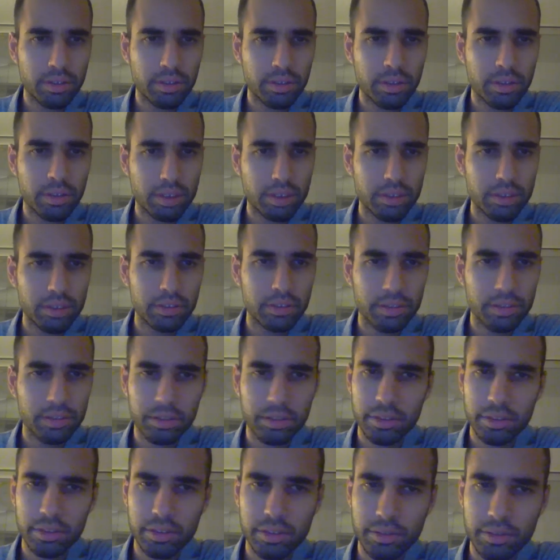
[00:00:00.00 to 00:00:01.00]

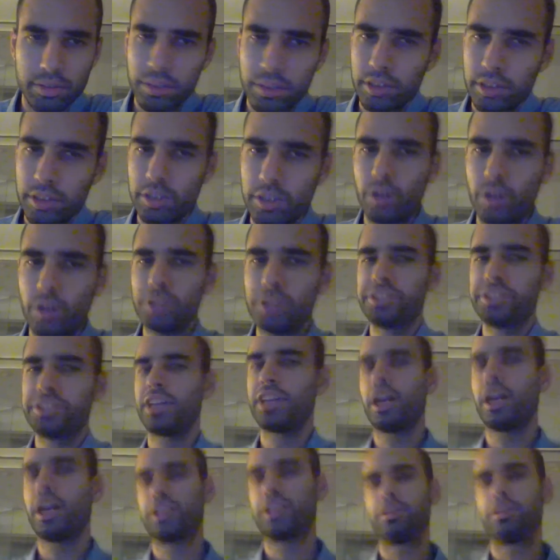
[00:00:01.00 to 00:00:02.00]
It all
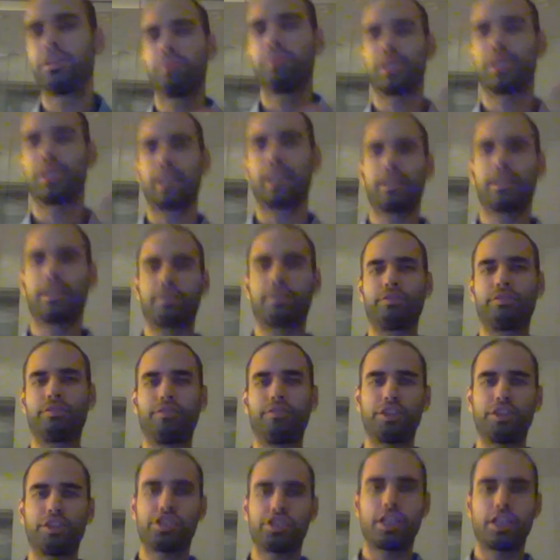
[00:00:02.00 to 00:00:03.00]
started with that
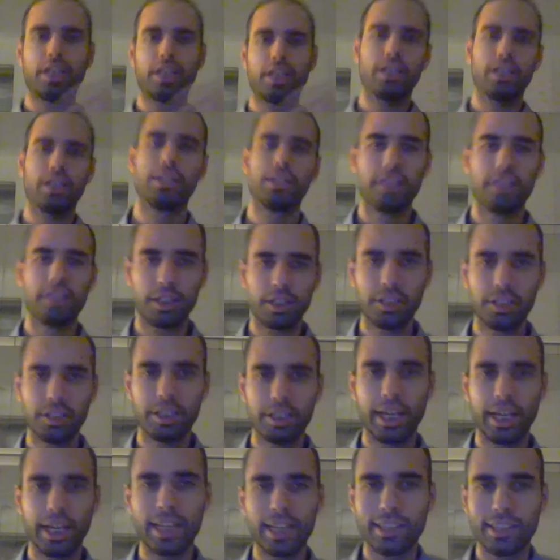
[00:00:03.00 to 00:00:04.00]
fishy little
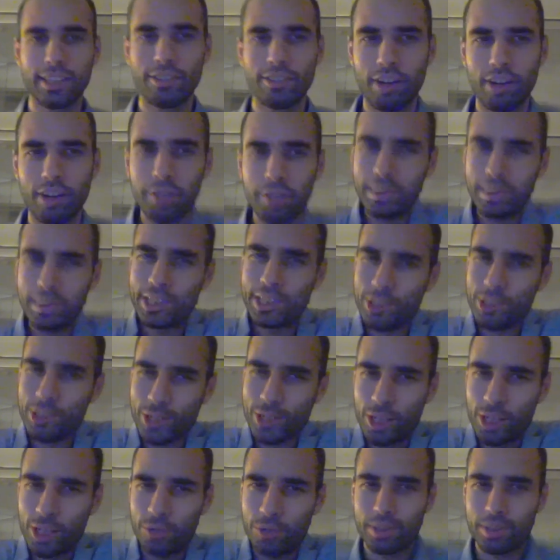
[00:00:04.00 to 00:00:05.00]
knight trying to be too
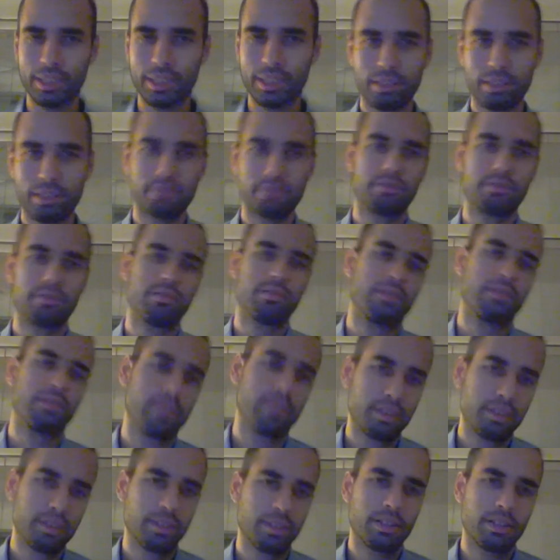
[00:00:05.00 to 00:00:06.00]
cute,
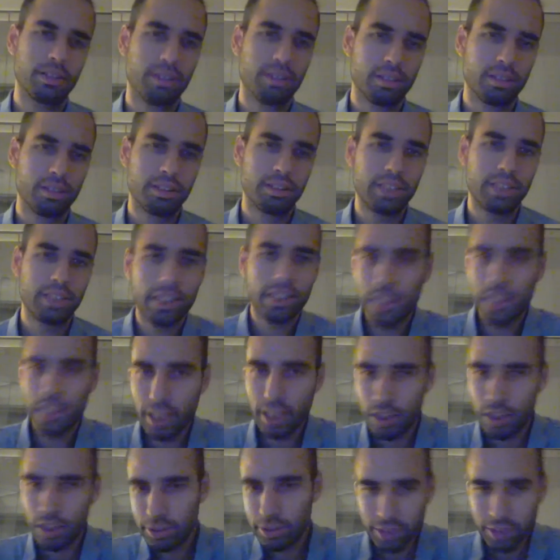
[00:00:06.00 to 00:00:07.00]
thinking
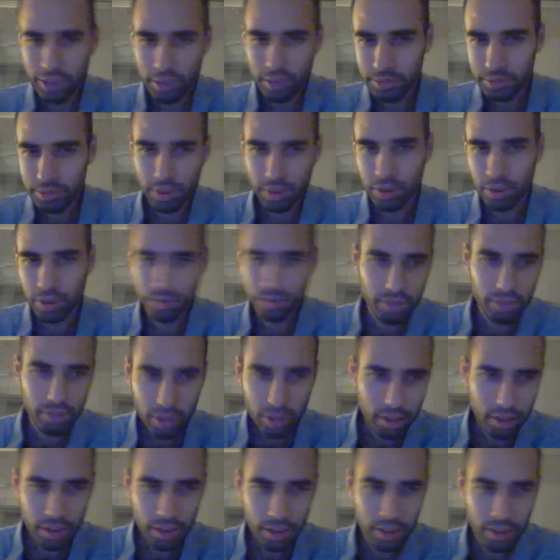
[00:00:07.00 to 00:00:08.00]
you're some sort of
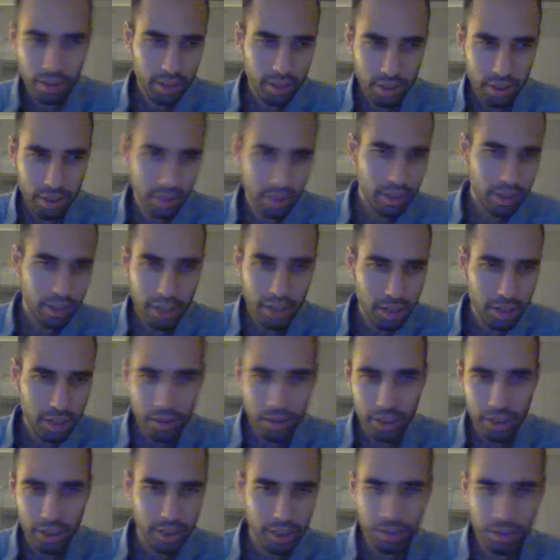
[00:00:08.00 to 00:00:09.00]

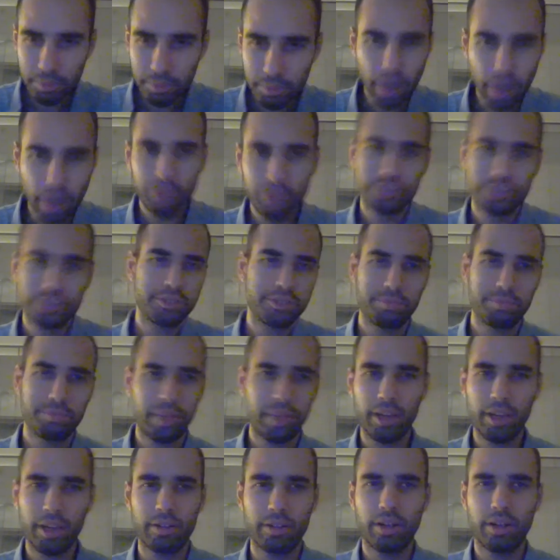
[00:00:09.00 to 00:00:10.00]
little mouse
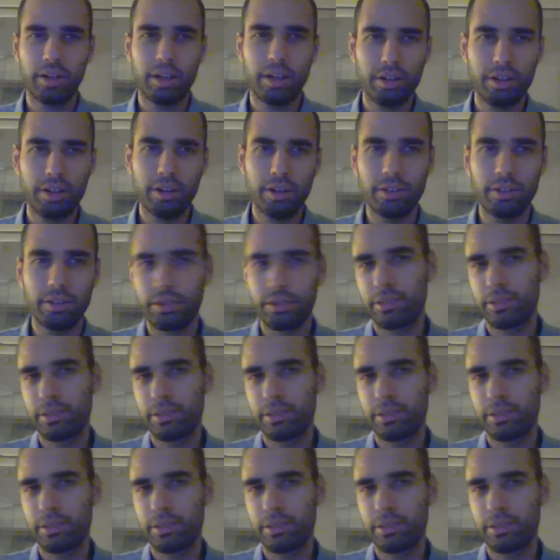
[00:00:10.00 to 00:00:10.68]
player. I don't know.